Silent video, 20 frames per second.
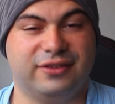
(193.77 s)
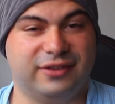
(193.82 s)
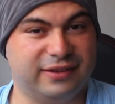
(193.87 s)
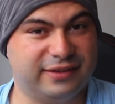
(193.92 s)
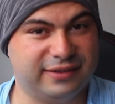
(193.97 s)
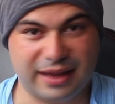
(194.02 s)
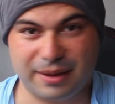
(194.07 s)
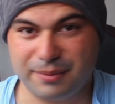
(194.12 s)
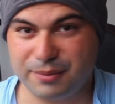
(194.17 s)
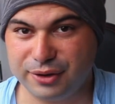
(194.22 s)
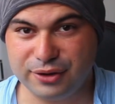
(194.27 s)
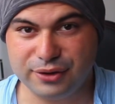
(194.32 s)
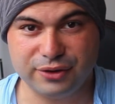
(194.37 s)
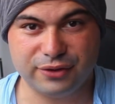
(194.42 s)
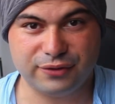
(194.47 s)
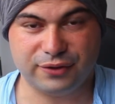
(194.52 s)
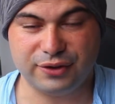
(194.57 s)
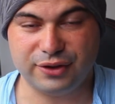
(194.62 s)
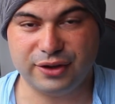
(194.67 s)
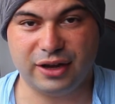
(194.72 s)
is the same one
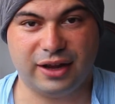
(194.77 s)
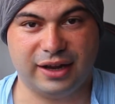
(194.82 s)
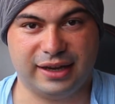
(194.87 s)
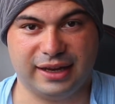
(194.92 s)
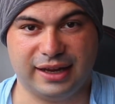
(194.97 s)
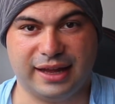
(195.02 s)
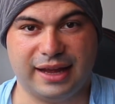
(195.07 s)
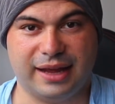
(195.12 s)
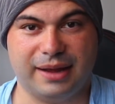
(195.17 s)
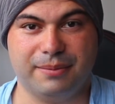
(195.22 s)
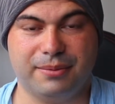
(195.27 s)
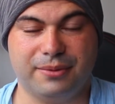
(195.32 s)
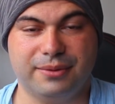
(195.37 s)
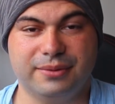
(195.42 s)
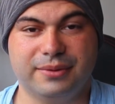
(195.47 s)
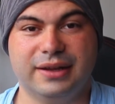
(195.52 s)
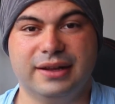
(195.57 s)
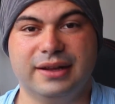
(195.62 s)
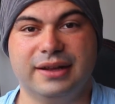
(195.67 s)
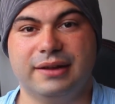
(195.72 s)
used for your lightning
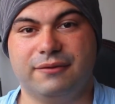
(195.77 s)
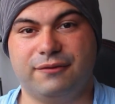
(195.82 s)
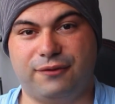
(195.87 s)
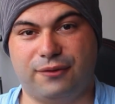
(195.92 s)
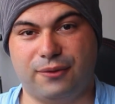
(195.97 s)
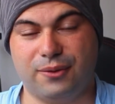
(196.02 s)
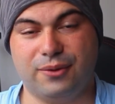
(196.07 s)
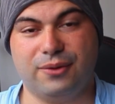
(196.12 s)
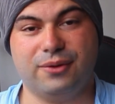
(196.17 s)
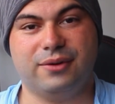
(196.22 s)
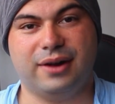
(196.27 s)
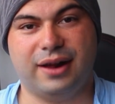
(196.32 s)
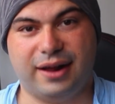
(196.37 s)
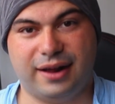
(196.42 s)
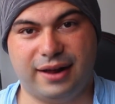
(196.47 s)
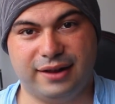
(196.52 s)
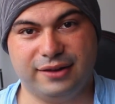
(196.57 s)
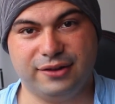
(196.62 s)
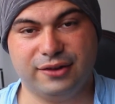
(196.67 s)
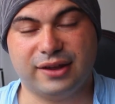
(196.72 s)
cable for
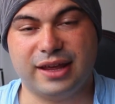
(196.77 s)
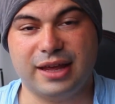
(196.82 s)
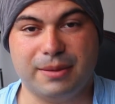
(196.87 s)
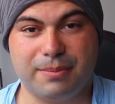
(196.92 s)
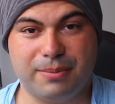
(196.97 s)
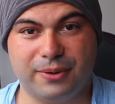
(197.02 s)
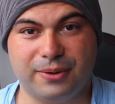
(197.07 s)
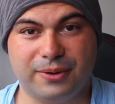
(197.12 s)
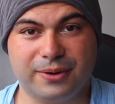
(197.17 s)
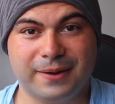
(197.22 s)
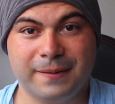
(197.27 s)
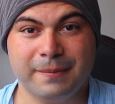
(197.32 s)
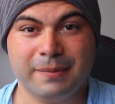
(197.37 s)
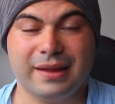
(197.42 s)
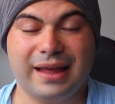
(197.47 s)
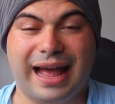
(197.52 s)
your keyboard.